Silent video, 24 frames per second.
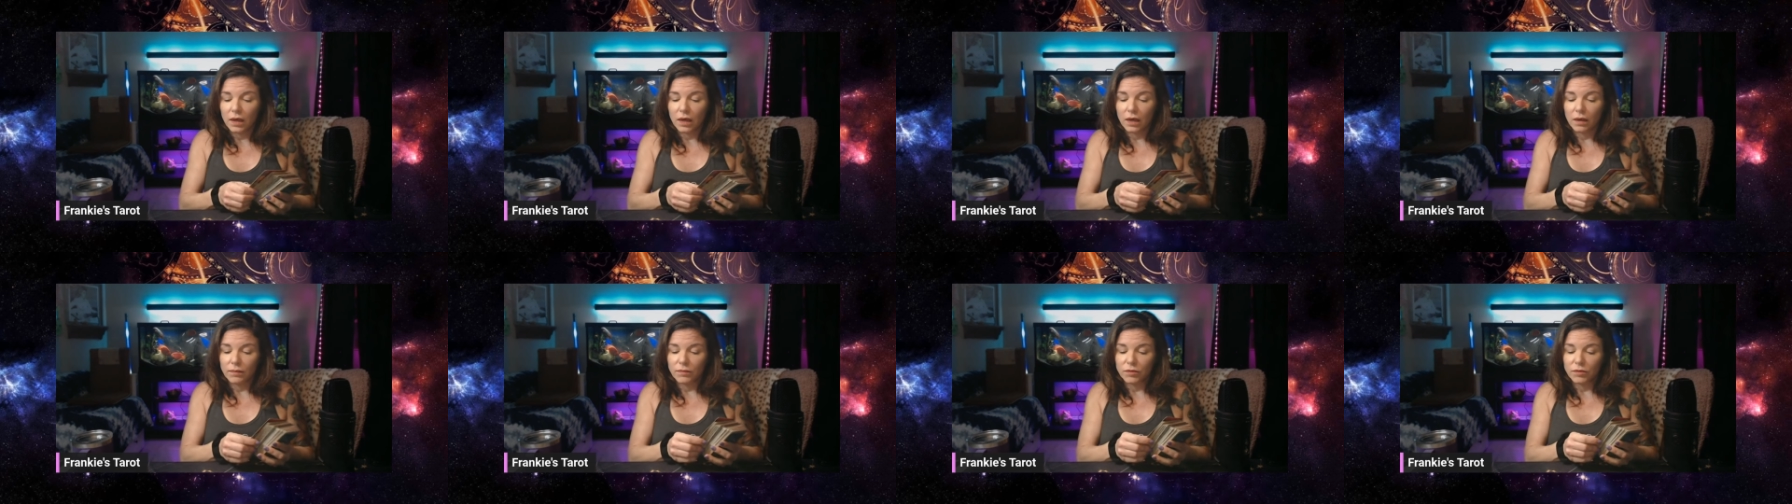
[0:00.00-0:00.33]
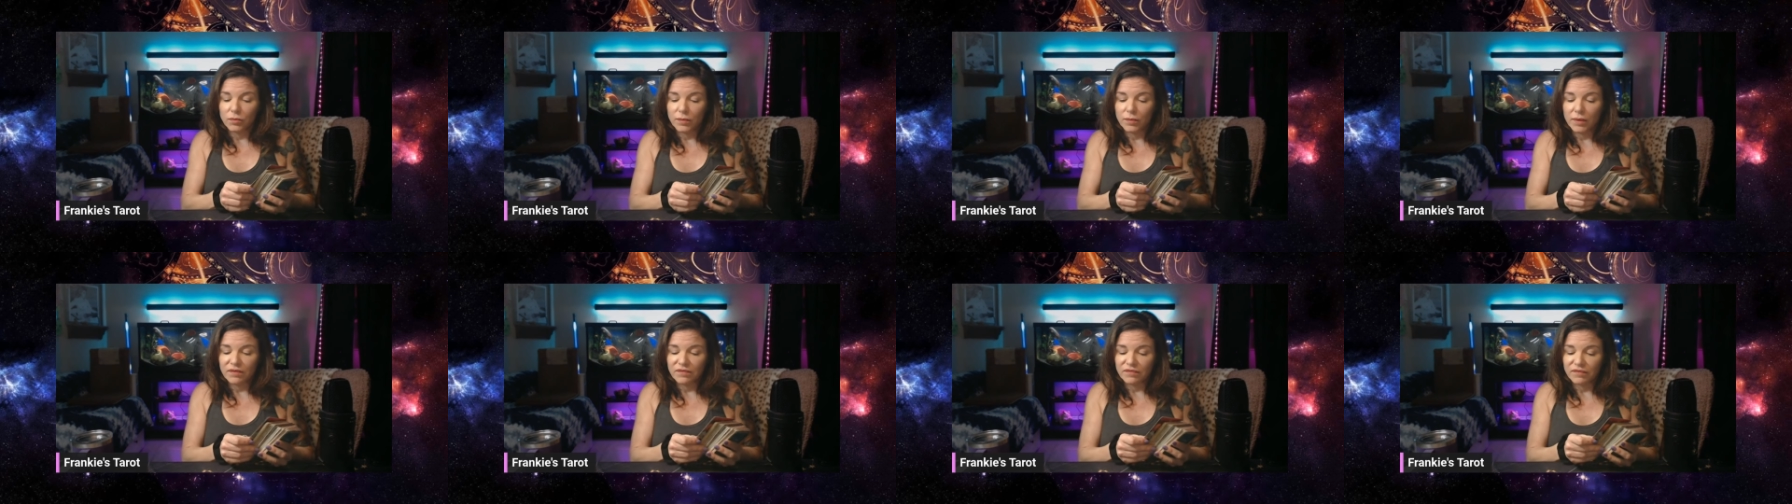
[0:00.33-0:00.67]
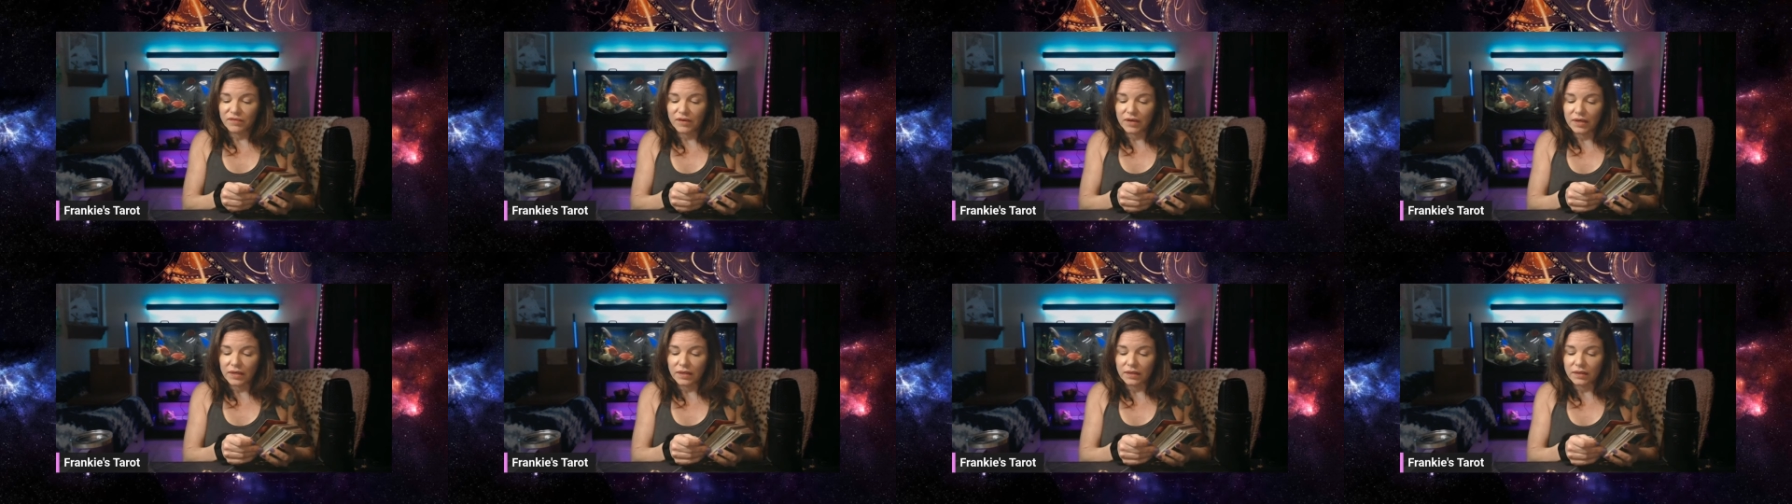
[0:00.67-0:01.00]
You may
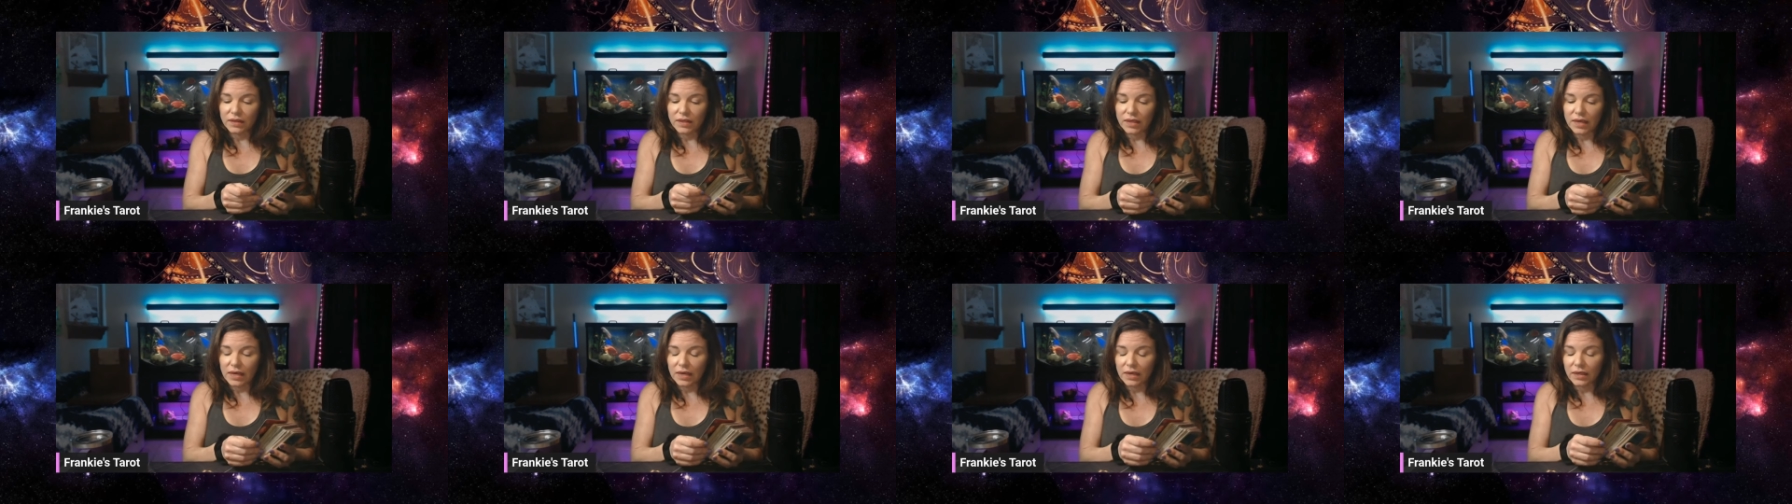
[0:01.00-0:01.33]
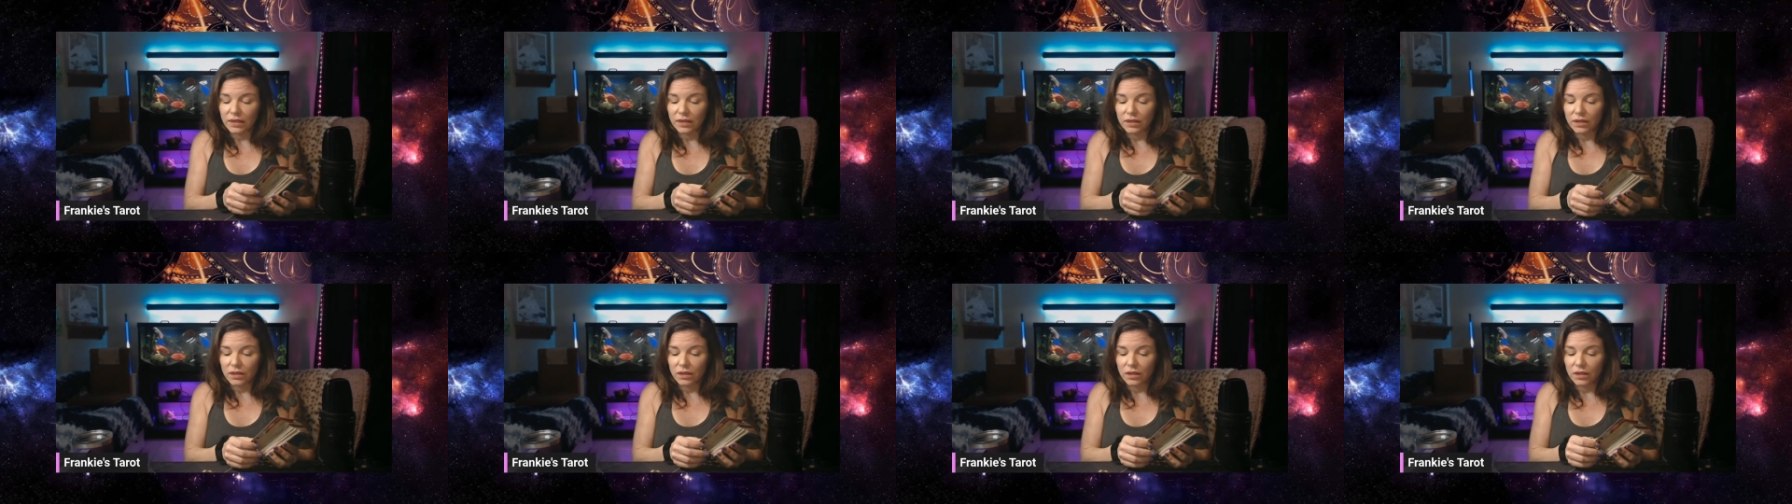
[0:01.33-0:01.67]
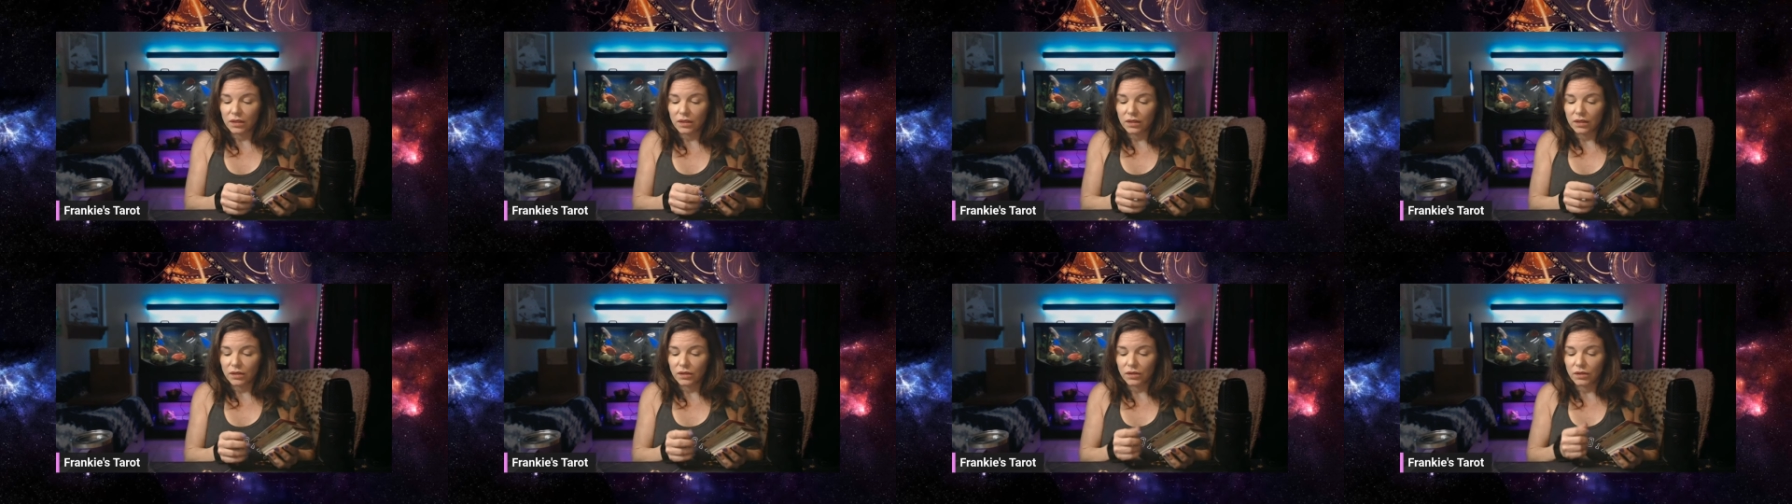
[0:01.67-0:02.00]
find that
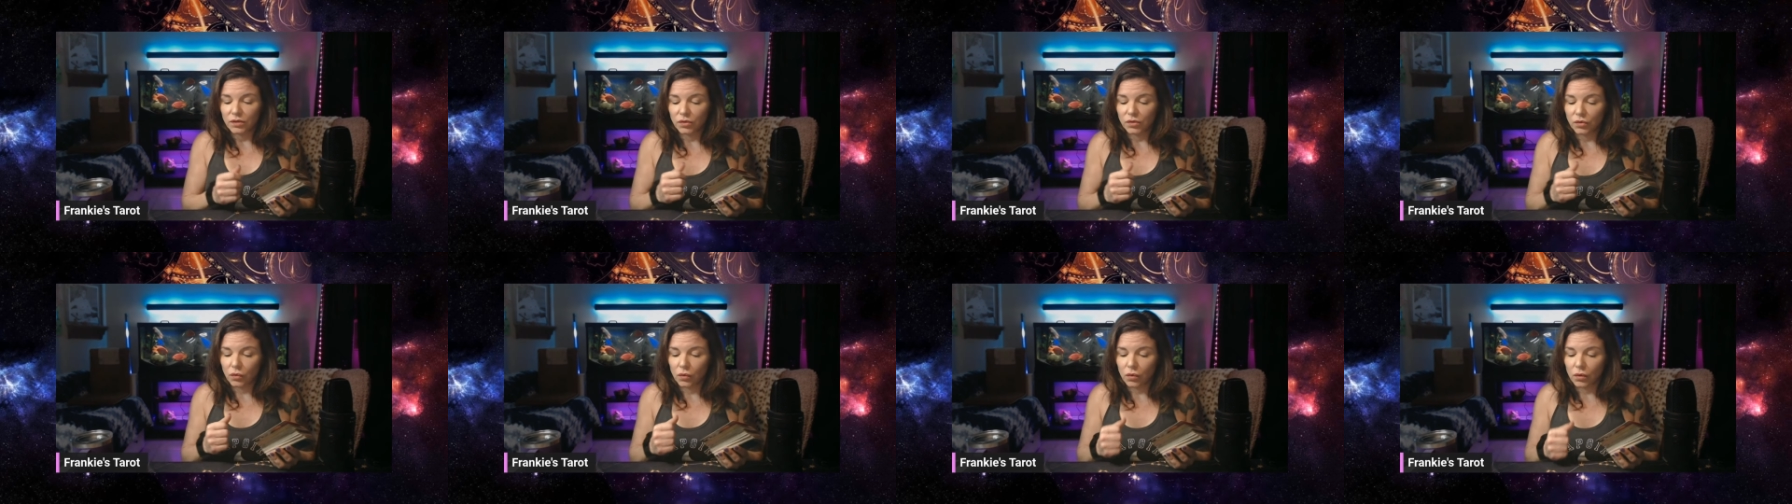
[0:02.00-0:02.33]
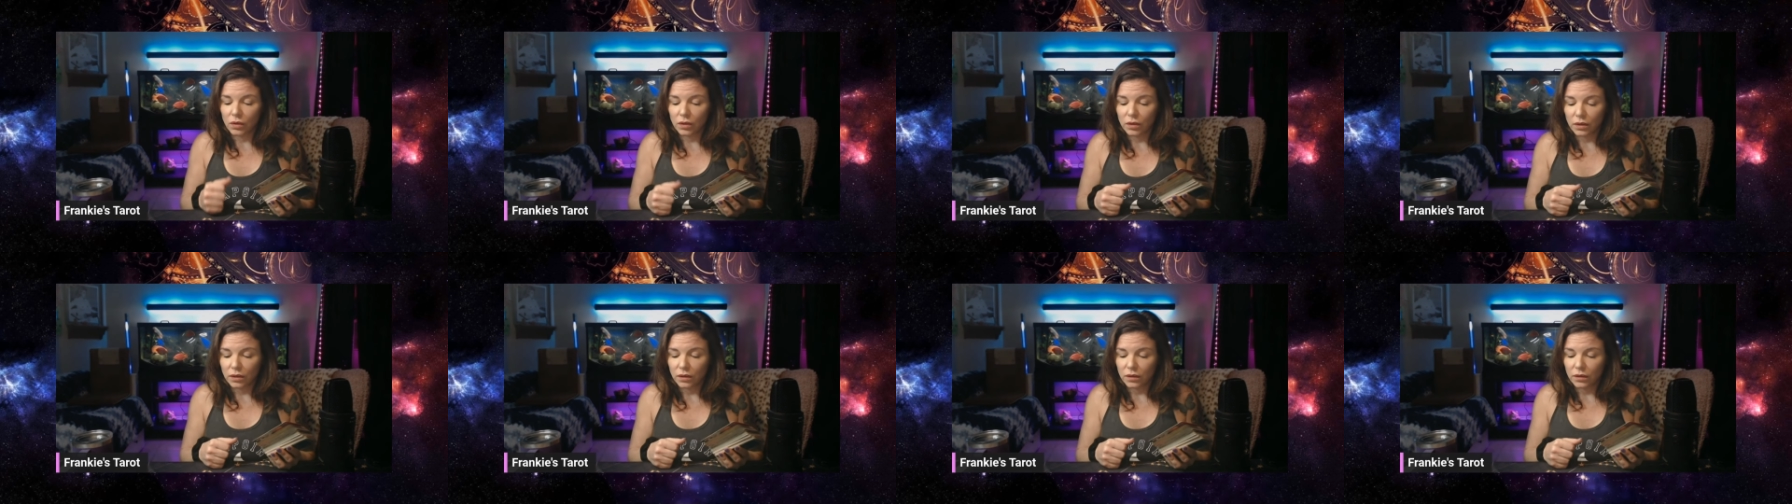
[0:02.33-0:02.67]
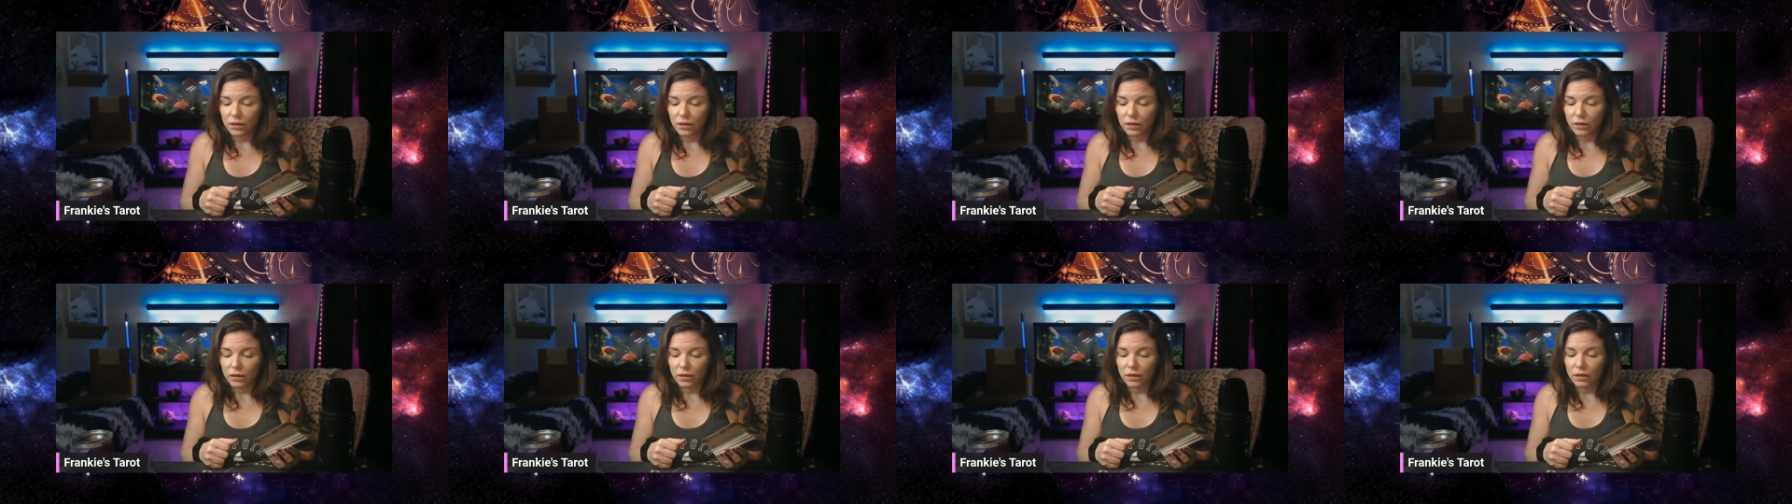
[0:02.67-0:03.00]

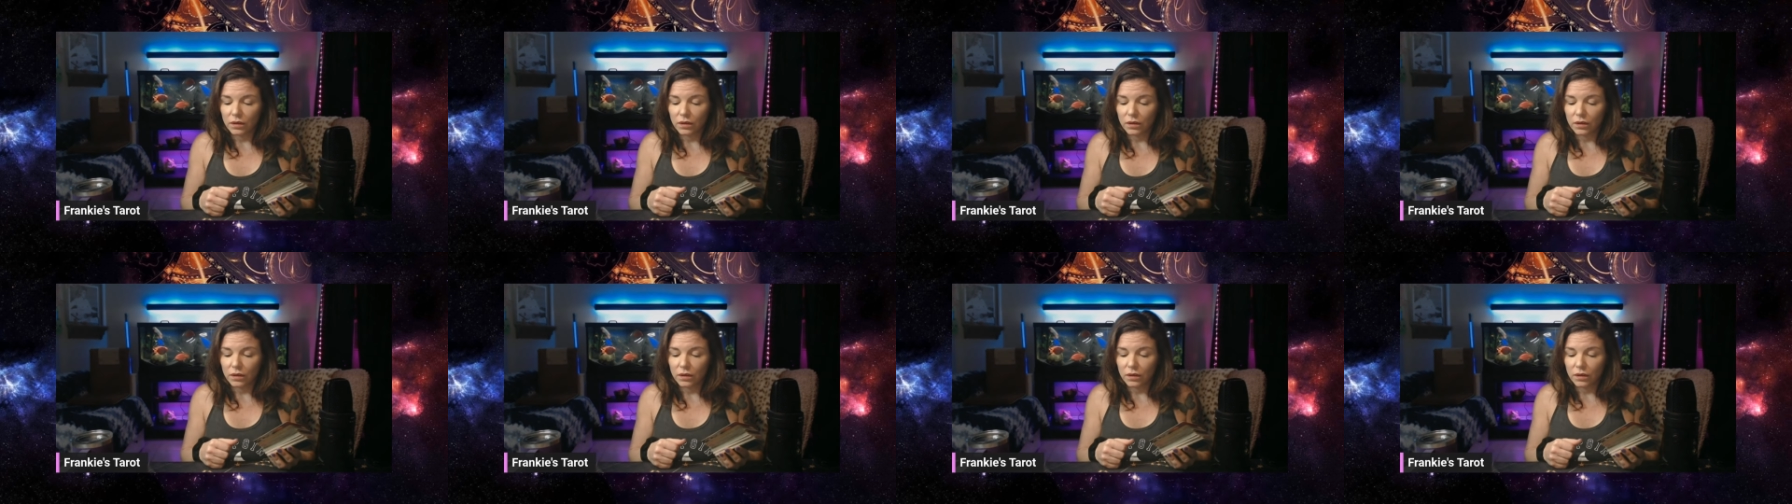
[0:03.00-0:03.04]
you're